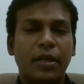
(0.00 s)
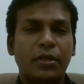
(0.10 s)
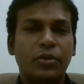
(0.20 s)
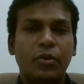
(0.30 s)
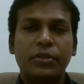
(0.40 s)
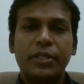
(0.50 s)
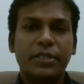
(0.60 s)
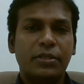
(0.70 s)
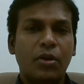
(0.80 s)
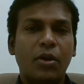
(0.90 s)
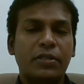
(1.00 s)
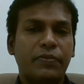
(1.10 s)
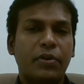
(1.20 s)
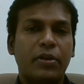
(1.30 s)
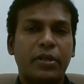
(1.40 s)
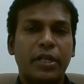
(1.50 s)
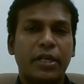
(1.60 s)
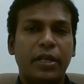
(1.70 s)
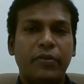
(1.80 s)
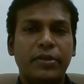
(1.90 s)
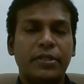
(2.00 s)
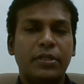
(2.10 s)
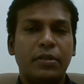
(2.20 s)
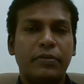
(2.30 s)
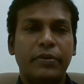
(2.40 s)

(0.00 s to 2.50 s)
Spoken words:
So this calls for the revisit